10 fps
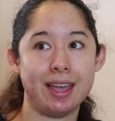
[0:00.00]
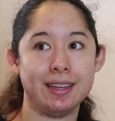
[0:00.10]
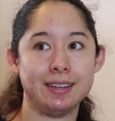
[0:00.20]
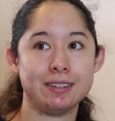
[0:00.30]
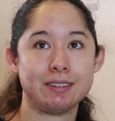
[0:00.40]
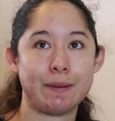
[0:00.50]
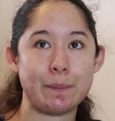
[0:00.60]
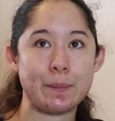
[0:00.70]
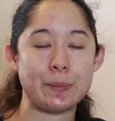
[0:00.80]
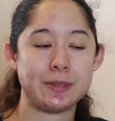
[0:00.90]
And
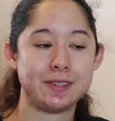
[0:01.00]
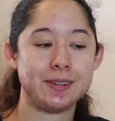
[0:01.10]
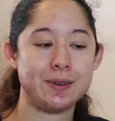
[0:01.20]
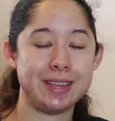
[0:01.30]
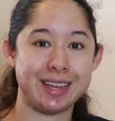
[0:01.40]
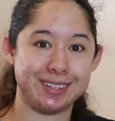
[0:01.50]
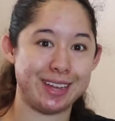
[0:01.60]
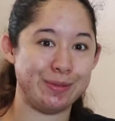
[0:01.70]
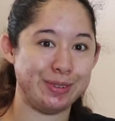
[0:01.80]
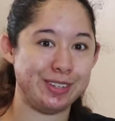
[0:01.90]
so yes,
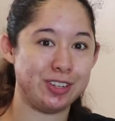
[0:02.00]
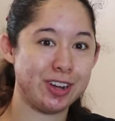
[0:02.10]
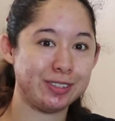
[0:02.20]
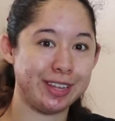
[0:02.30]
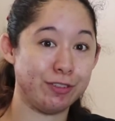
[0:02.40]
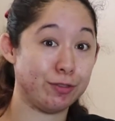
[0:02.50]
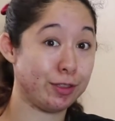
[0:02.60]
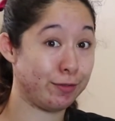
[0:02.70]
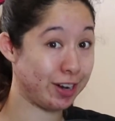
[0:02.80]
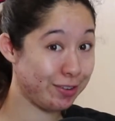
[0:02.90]
I was juggling for
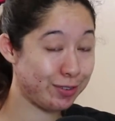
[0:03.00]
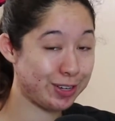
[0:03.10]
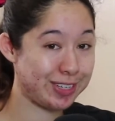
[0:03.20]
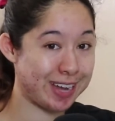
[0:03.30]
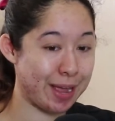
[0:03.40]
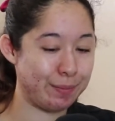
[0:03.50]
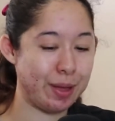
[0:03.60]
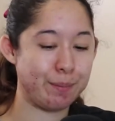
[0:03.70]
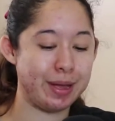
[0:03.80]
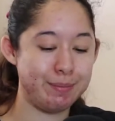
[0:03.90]
the very first time
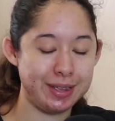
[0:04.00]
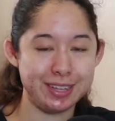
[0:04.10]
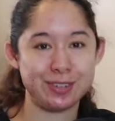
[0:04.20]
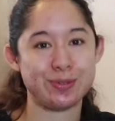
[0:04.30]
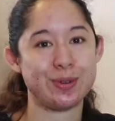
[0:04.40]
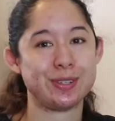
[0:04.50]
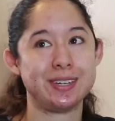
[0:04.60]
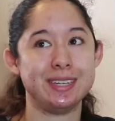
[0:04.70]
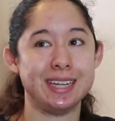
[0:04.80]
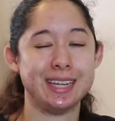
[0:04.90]
my biggest roles
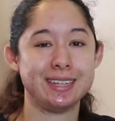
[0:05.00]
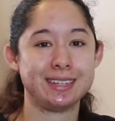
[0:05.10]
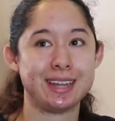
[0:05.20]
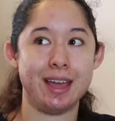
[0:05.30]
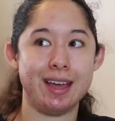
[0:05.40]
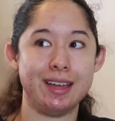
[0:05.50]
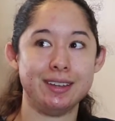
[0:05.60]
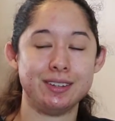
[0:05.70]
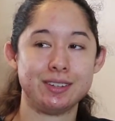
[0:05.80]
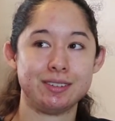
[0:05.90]
to date,
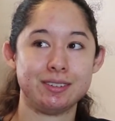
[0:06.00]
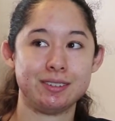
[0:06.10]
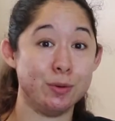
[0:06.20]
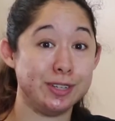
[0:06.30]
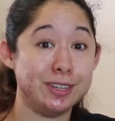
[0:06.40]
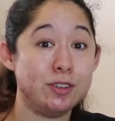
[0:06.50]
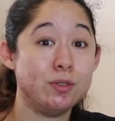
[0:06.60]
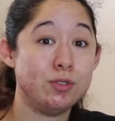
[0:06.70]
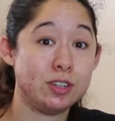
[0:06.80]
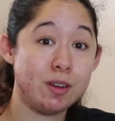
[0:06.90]
and I was in
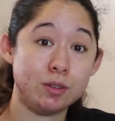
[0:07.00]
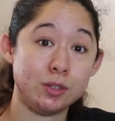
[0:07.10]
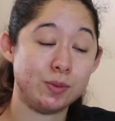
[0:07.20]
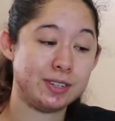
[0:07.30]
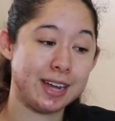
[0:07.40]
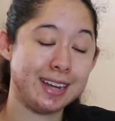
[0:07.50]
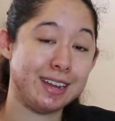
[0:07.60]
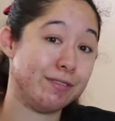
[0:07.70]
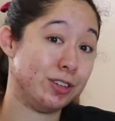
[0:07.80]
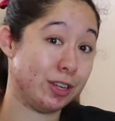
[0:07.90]
2 shows, which I had
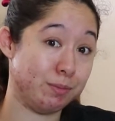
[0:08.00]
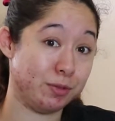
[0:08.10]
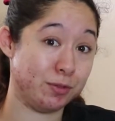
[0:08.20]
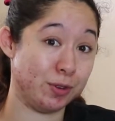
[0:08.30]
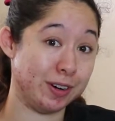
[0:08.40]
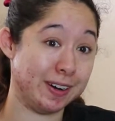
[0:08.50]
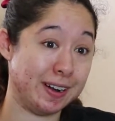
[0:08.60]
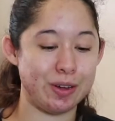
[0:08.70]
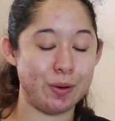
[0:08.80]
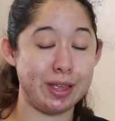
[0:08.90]
never done before.
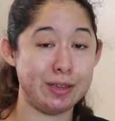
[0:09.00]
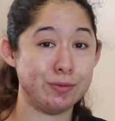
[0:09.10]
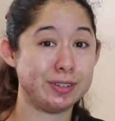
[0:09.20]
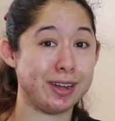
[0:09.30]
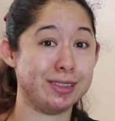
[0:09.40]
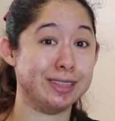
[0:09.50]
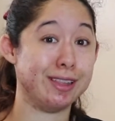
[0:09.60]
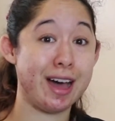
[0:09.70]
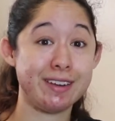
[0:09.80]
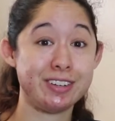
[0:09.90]
So it was a
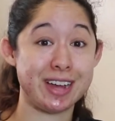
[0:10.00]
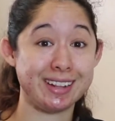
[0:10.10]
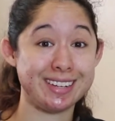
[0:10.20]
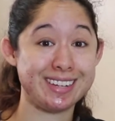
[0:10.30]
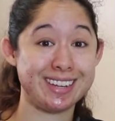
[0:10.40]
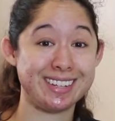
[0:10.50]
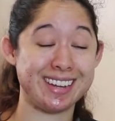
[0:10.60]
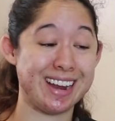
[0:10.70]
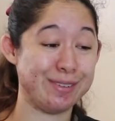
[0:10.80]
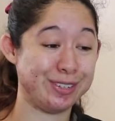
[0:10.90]
lot of challenges
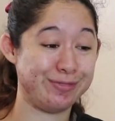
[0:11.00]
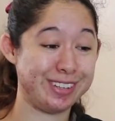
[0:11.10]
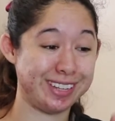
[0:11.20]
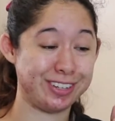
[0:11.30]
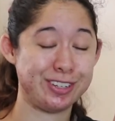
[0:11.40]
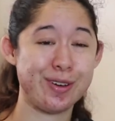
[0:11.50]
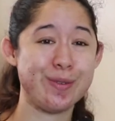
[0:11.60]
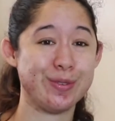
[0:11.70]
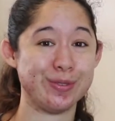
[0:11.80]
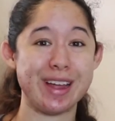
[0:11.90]
and I was feeling
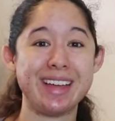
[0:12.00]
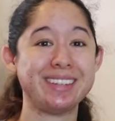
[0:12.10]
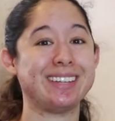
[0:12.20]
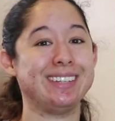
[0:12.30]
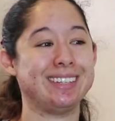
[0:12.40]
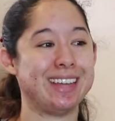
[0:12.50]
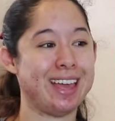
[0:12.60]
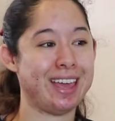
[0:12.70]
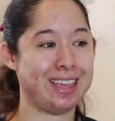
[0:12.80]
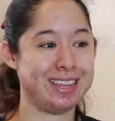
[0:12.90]
so great, and
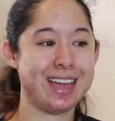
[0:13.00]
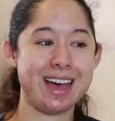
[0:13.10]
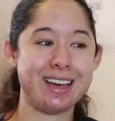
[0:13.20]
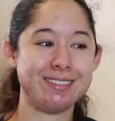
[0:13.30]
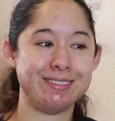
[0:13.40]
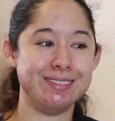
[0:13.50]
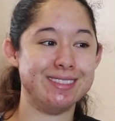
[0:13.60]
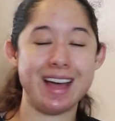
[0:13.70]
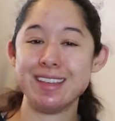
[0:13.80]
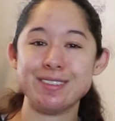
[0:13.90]
yeah,
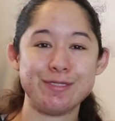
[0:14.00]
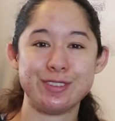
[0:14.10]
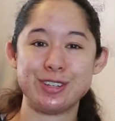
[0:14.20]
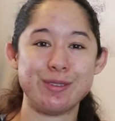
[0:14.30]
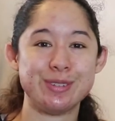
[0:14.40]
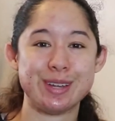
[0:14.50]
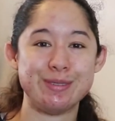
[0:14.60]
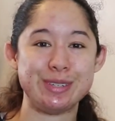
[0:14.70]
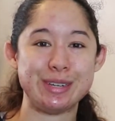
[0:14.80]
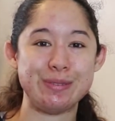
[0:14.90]
neither of the shows I
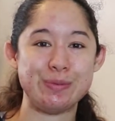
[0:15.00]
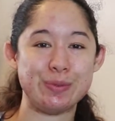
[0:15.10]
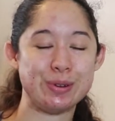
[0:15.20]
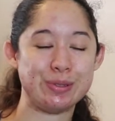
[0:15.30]
was in